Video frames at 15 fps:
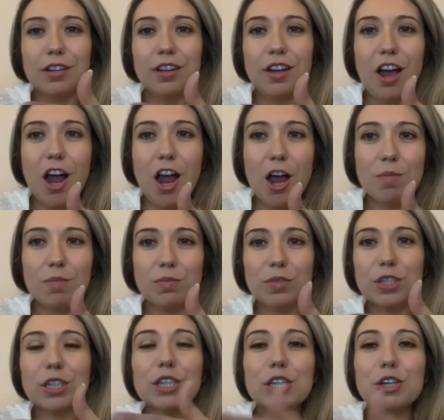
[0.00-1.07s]

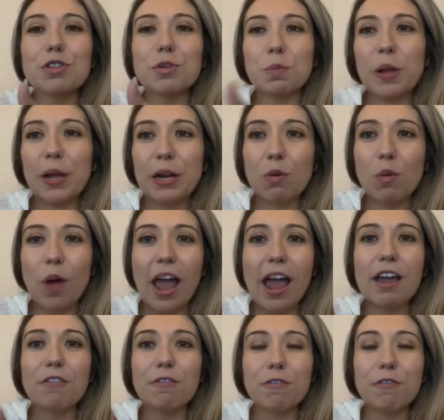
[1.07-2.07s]
the plane away